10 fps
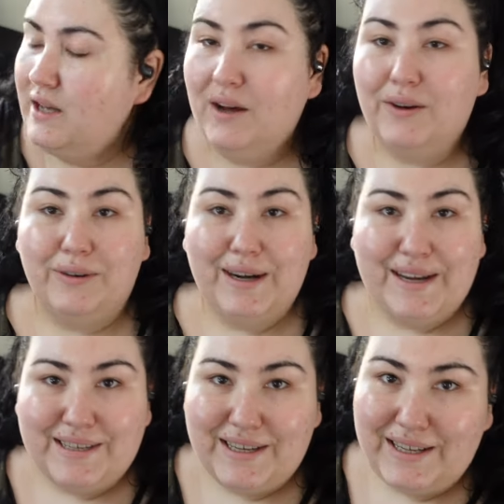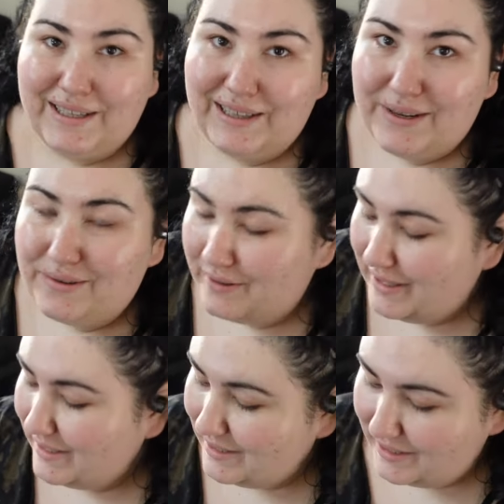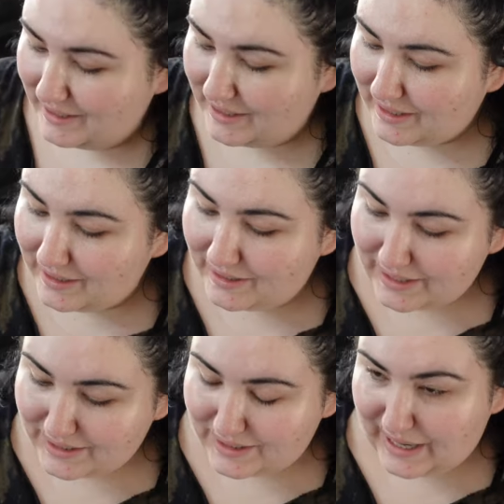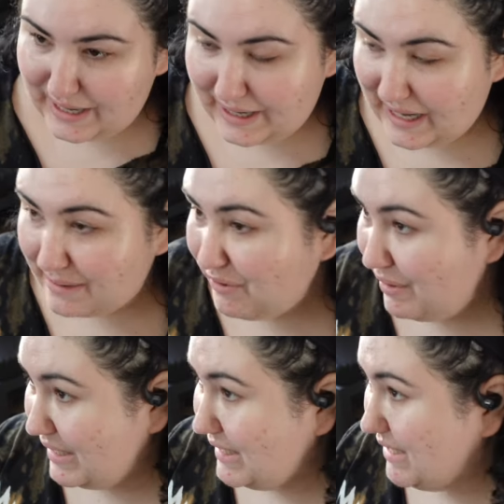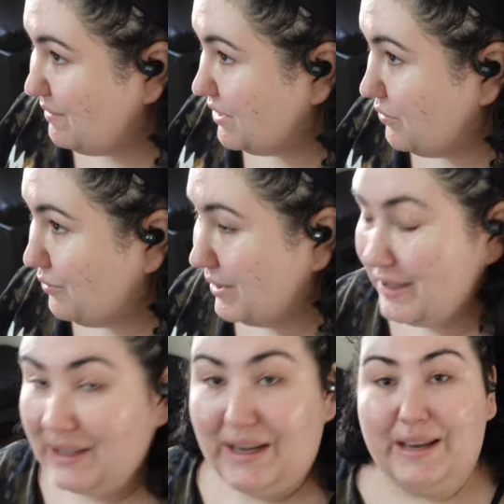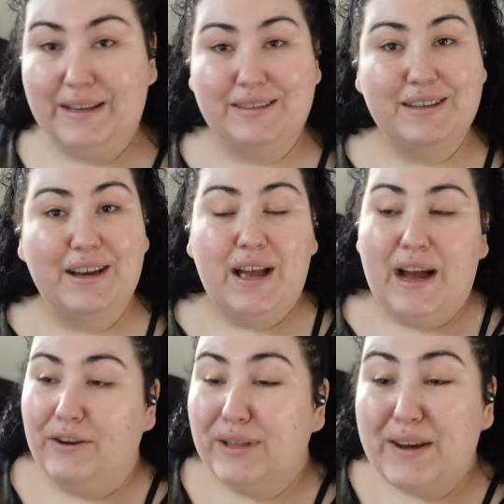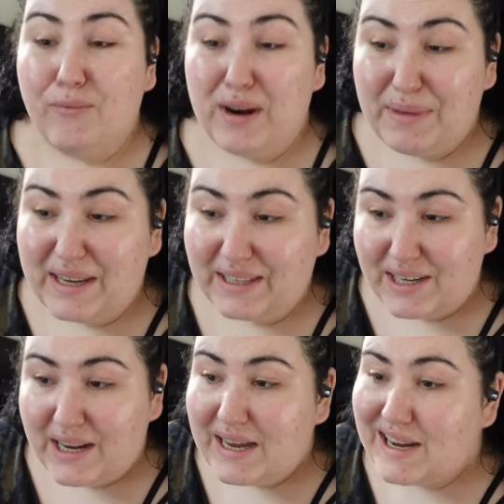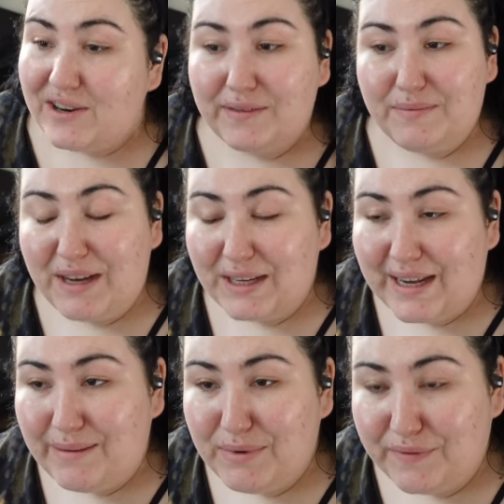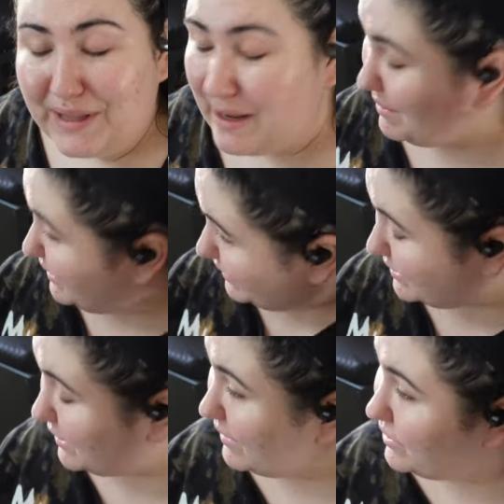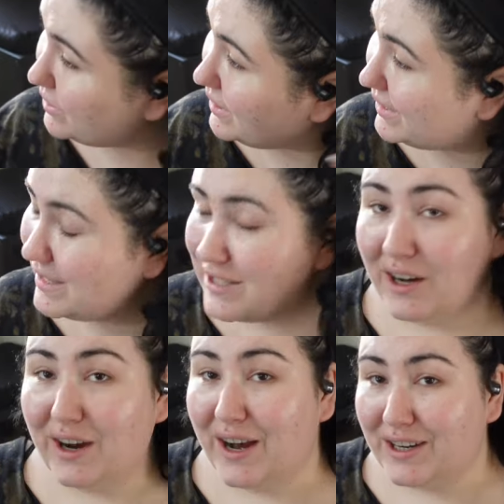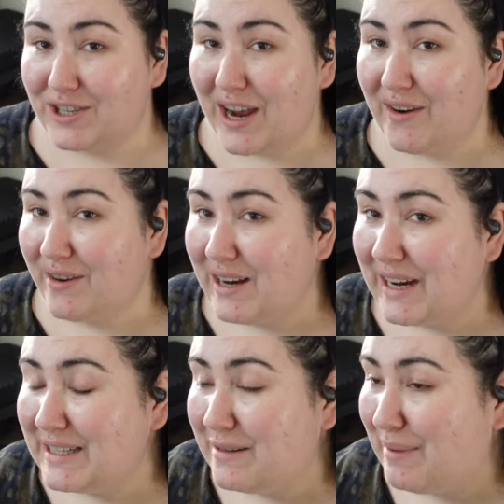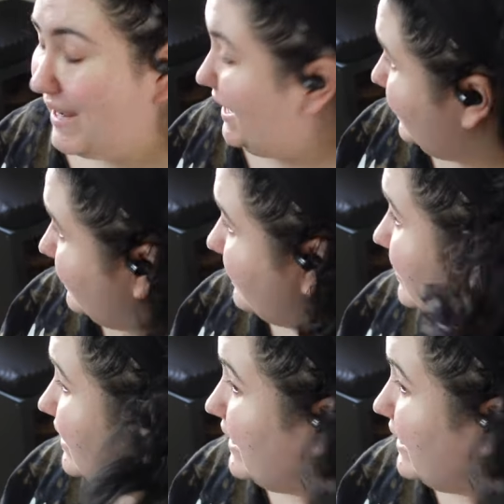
All right, hello. It is the next day. I'm already deep into work, and I only have one meeting today, and I don't have to be on camera for that meeting. So I took a nice long hot shower. I did my hair.